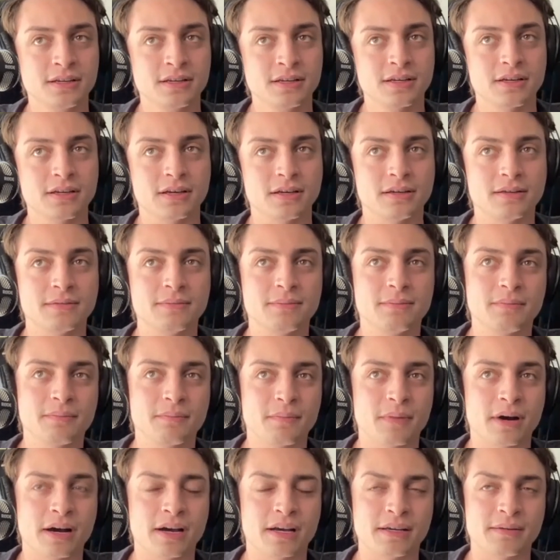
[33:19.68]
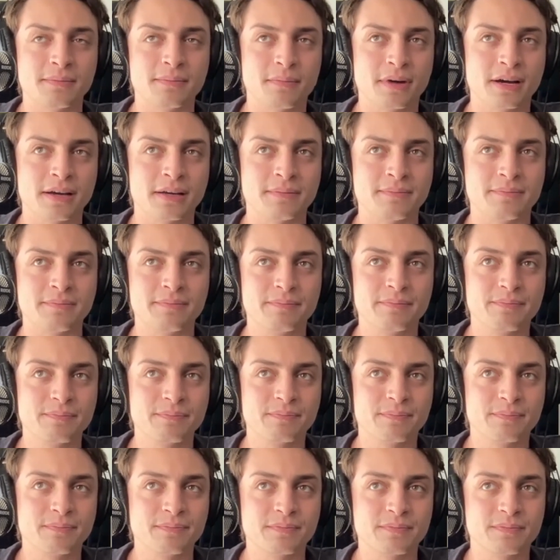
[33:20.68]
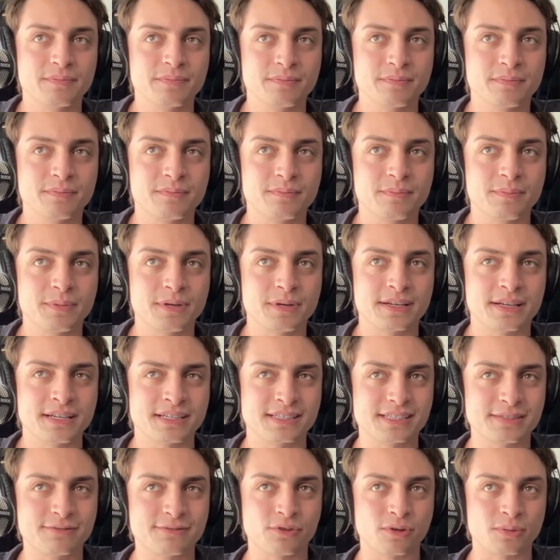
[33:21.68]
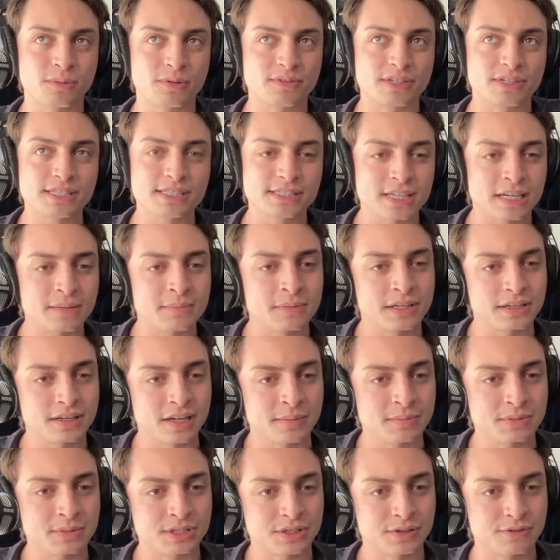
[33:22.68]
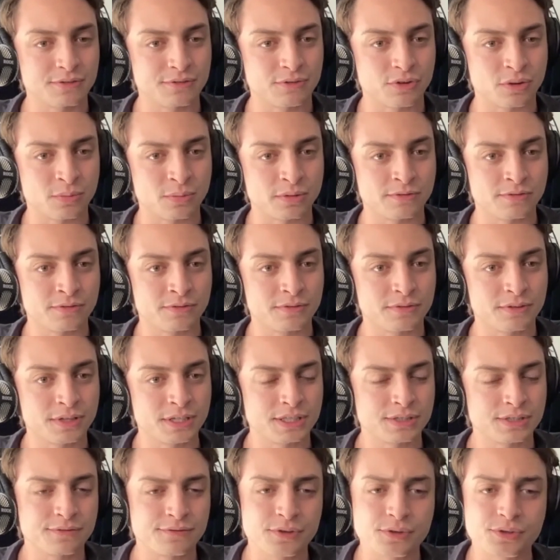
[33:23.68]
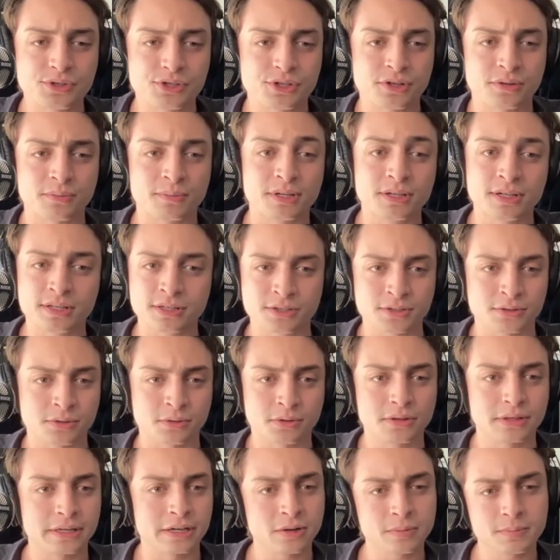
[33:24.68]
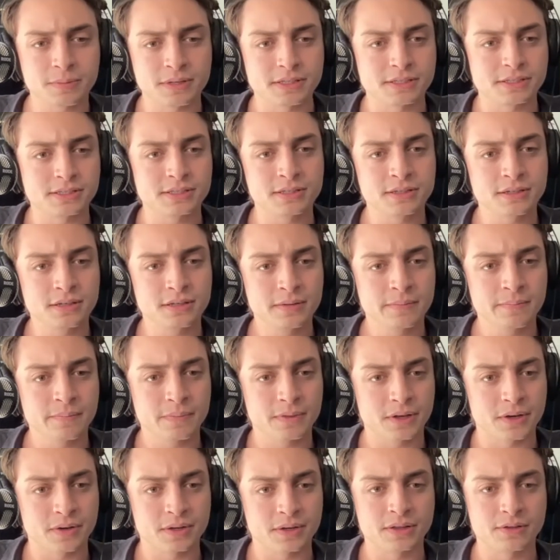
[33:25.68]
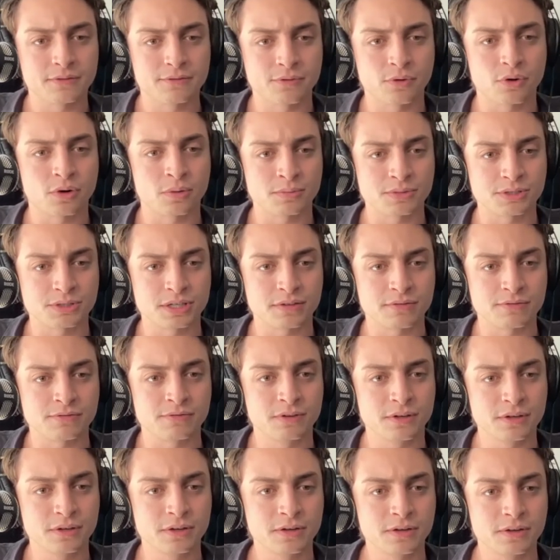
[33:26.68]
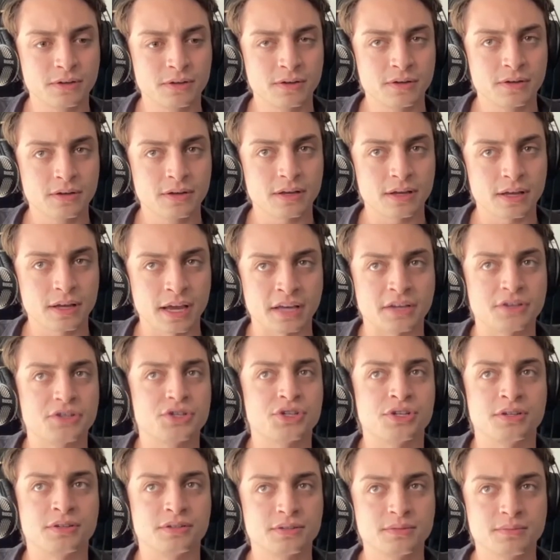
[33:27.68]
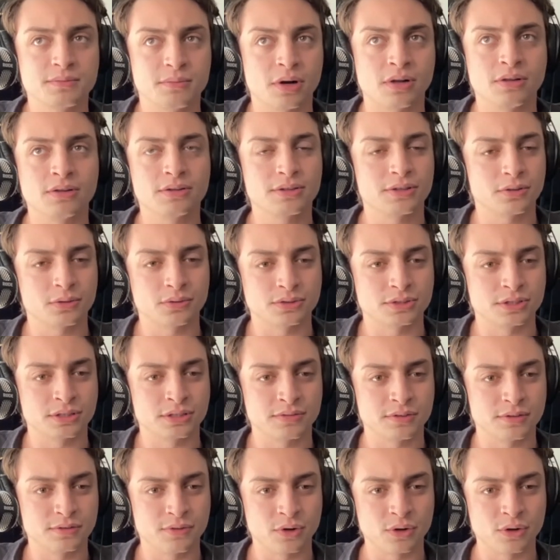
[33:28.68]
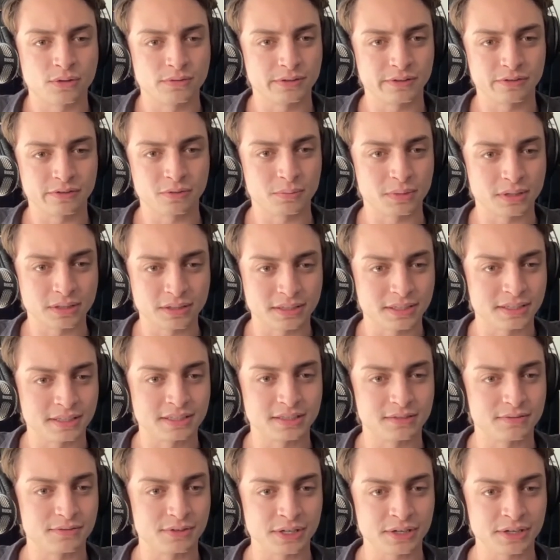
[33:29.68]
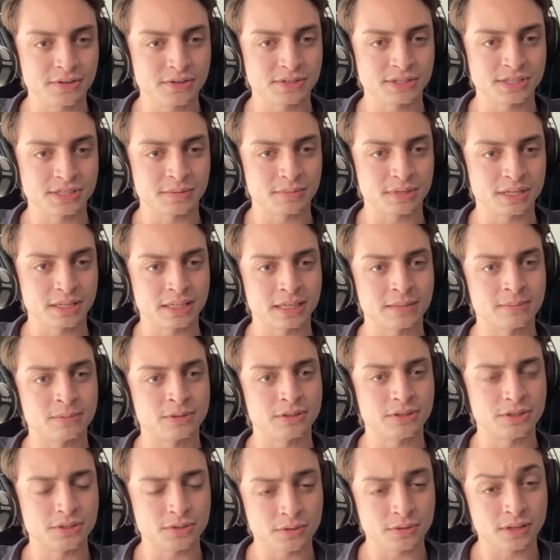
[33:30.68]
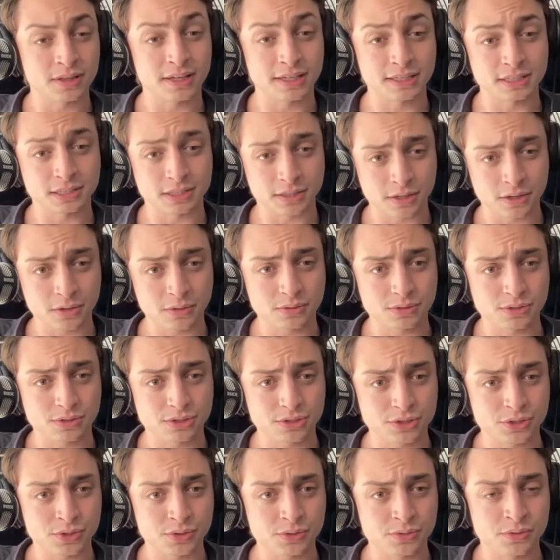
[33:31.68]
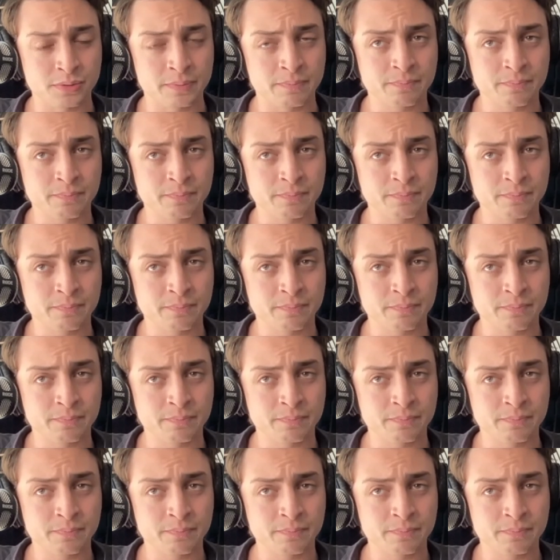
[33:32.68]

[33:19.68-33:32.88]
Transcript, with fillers: uh, my my biggest form of excitement comes in the form of these future medicinal therapies. You know, in the forms of ancient molecules that have evolved over billions of years, and being able to utilize those to